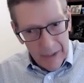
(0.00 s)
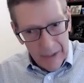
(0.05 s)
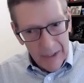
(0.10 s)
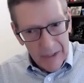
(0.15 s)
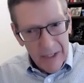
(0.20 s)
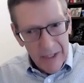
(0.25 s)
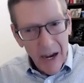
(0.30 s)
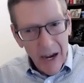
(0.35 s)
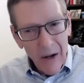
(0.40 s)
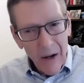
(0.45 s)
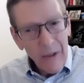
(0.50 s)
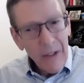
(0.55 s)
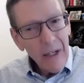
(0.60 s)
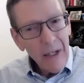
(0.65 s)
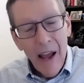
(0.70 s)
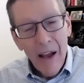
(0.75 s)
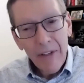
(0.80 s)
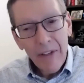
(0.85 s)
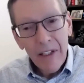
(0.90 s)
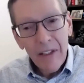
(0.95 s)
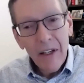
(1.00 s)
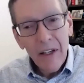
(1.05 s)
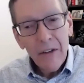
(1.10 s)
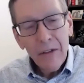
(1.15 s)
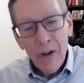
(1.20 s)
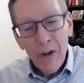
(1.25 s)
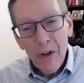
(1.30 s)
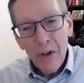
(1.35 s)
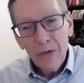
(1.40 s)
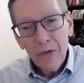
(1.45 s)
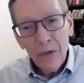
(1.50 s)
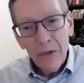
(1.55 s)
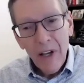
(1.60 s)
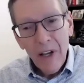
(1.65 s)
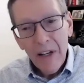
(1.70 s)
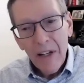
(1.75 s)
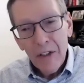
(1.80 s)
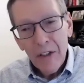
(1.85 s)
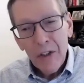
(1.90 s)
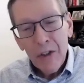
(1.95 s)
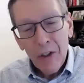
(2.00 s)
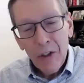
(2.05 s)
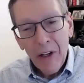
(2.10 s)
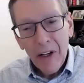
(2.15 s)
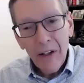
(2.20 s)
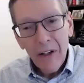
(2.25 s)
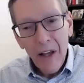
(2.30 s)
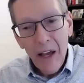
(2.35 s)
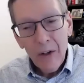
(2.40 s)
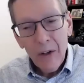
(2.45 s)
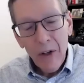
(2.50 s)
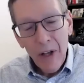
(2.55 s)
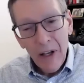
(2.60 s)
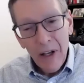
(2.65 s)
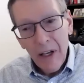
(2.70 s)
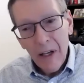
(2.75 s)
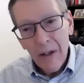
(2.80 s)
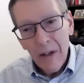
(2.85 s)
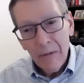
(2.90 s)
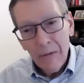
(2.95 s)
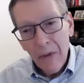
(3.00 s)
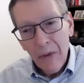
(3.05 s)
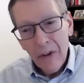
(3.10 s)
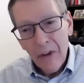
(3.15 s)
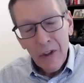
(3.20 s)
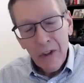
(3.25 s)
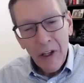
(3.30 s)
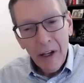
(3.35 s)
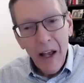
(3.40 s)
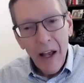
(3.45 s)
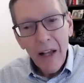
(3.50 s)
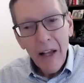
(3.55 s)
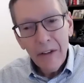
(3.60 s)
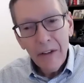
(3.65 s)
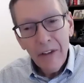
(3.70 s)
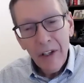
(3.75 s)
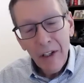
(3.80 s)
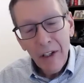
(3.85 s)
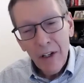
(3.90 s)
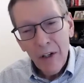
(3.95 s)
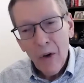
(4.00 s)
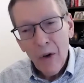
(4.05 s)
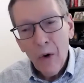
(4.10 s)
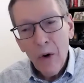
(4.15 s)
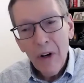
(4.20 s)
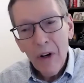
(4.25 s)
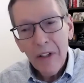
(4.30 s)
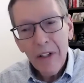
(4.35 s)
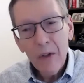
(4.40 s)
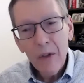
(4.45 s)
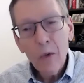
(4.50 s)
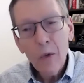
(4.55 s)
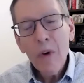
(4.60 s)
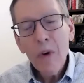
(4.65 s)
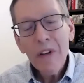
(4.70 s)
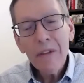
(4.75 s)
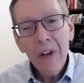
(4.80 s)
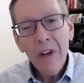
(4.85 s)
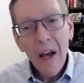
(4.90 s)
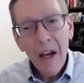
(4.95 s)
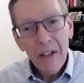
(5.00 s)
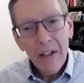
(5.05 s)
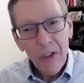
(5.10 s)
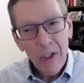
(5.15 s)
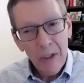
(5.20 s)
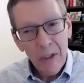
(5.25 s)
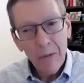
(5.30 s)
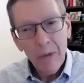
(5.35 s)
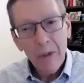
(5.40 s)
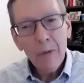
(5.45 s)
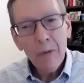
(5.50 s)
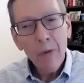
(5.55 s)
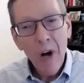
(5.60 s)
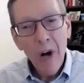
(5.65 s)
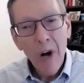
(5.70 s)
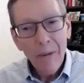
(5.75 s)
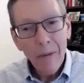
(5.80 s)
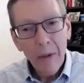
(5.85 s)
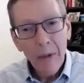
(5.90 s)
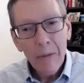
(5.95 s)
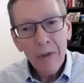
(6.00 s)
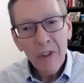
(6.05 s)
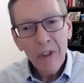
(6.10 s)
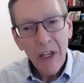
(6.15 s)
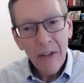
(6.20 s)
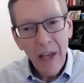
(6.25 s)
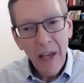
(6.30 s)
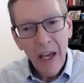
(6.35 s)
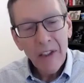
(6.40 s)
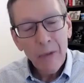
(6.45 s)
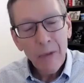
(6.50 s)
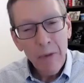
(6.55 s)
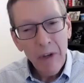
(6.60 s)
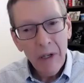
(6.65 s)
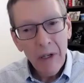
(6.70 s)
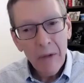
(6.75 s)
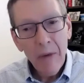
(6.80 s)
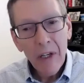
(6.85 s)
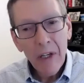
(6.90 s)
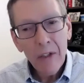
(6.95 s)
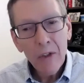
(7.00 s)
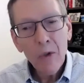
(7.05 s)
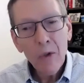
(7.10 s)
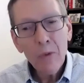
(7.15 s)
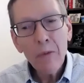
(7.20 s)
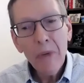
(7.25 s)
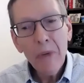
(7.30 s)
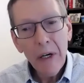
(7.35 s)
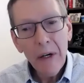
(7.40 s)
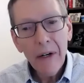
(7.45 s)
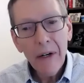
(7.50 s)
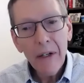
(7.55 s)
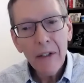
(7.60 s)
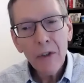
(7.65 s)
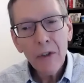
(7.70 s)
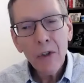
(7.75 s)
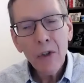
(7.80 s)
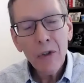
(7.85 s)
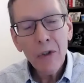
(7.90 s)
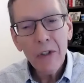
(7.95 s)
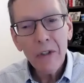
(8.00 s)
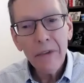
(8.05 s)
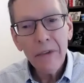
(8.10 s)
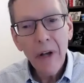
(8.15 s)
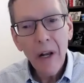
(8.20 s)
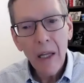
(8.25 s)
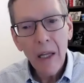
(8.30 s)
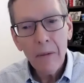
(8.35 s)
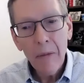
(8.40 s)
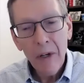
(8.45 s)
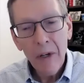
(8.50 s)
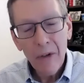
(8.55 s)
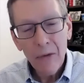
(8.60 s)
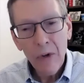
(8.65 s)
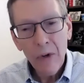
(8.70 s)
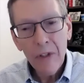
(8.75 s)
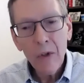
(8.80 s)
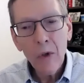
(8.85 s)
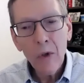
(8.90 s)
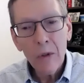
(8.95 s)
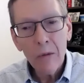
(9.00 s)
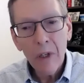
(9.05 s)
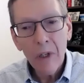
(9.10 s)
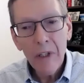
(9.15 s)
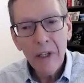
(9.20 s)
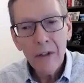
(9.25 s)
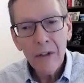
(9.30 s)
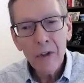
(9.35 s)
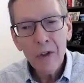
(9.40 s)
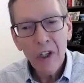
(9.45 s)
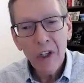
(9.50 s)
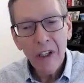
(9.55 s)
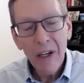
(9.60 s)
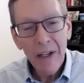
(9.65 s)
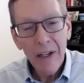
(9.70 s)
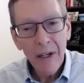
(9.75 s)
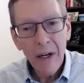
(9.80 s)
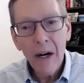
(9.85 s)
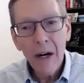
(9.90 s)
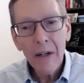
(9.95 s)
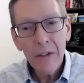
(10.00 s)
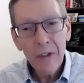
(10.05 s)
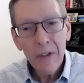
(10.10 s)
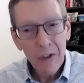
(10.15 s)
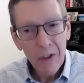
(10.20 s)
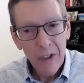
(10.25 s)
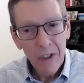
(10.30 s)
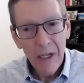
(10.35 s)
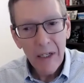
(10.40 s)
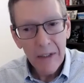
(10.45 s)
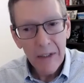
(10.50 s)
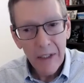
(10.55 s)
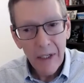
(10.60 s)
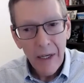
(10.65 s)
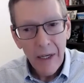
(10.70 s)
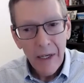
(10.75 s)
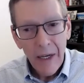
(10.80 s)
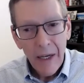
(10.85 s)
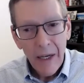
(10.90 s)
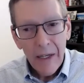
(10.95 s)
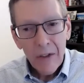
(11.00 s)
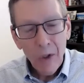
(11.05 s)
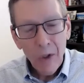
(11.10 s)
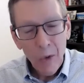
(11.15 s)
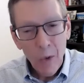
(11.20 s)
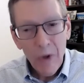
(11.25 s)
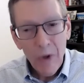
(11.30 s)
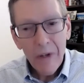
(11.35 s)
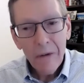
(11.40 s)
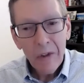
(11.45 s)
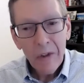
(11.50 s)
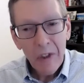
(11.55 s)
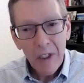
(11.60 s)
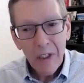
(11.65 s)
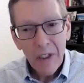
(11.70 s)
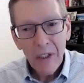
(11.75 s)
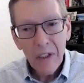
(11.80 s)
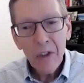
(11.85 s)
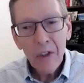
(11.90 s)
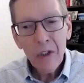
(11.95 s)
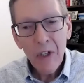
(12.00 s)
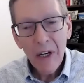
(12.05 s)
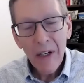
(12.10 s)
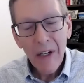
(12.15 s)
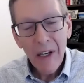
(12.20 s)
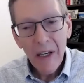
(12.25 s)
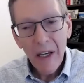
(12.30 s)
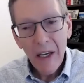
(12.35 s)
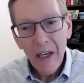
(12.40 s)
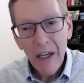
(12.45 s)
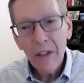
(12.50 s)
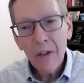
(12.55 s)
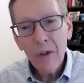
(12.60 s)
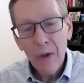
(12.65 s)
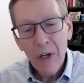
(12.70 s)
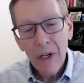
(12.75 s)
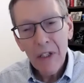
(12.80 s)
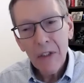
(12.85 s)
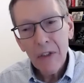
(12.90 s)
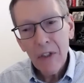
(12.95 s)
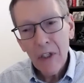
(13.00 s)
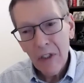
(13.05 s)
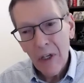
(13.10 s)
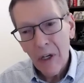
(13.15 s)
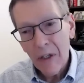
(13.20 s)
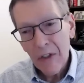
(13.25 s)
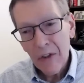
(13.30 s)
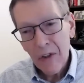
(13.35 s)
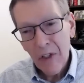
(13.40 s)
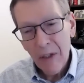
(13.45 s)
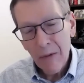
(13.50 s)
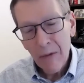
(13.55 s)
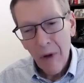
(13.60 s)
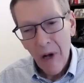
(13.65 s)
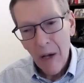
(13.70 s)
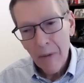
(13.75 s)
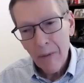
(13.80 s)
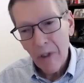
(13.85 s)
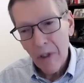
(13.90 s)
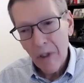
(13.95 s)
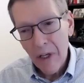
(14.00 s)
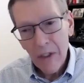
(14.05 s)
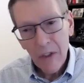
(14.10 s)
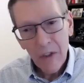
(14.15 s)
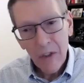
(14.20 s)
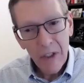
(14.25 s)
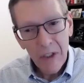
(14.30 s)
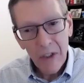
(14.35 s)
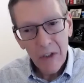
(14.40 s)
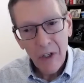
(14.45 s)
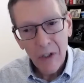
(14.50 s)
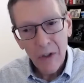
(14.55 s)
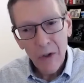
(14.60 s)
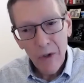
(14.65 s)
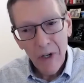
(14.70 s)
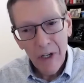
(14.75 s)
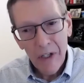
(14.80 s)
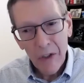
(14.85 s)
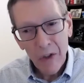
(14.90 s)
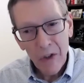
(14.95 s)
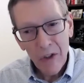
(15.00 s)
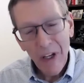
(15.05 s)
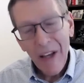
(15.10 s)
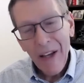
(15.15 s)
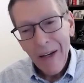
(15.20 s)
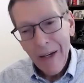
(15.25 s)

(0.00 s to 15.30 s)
Now, having lived in a state like the state I live in Oregon, we've got similar problems, and that's been a major barrier to development of renewable energy in our state. So we've seen a steady increase as our state population has increased.